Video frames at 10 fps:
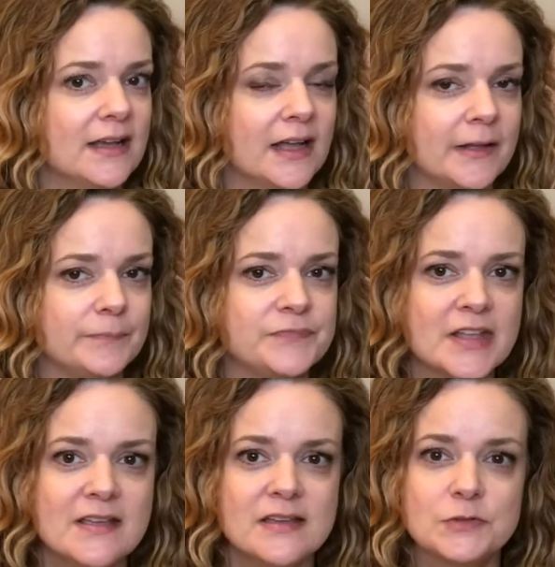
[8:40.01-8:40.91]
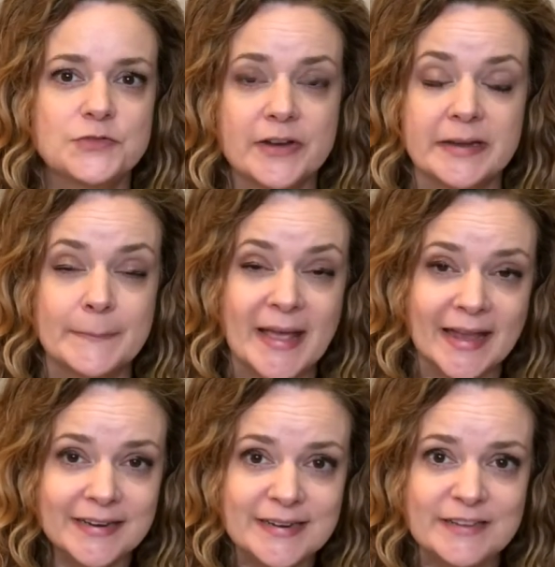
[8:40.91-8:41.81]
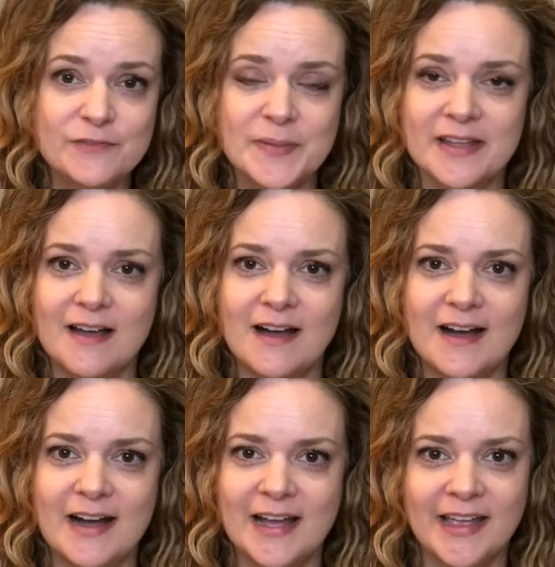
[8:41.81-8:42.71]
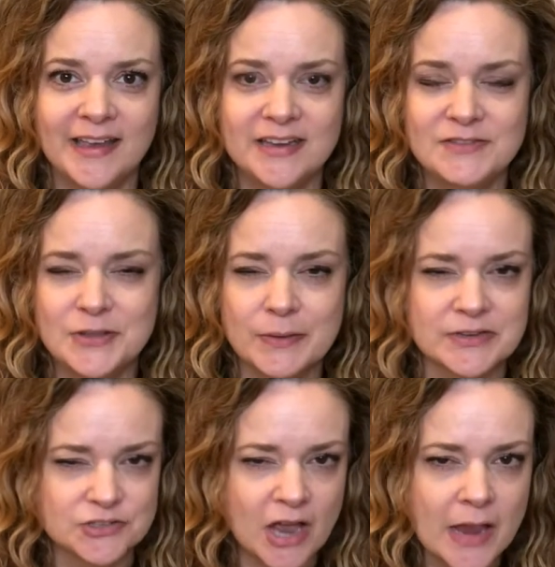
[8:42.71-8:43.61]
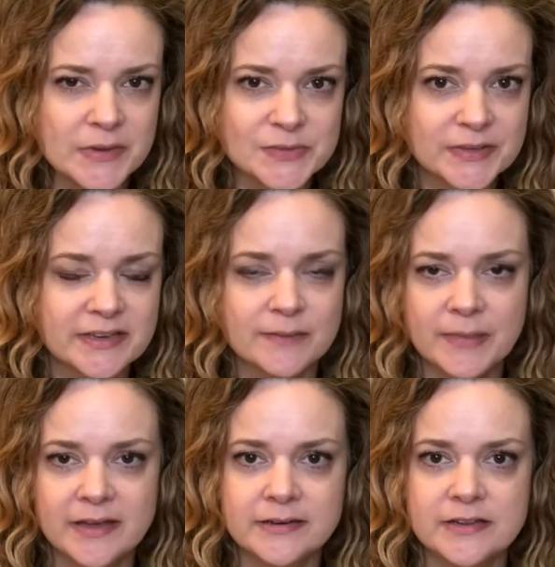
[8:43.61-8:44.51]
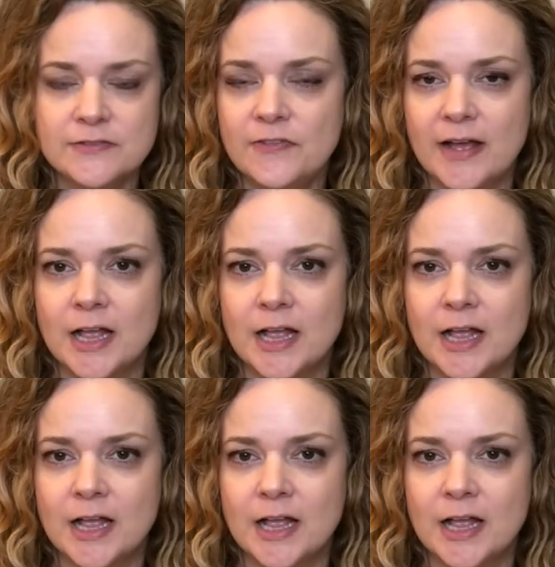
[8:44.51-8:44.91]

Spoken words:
It was very competitive, but even though I was shy, I was really competitive.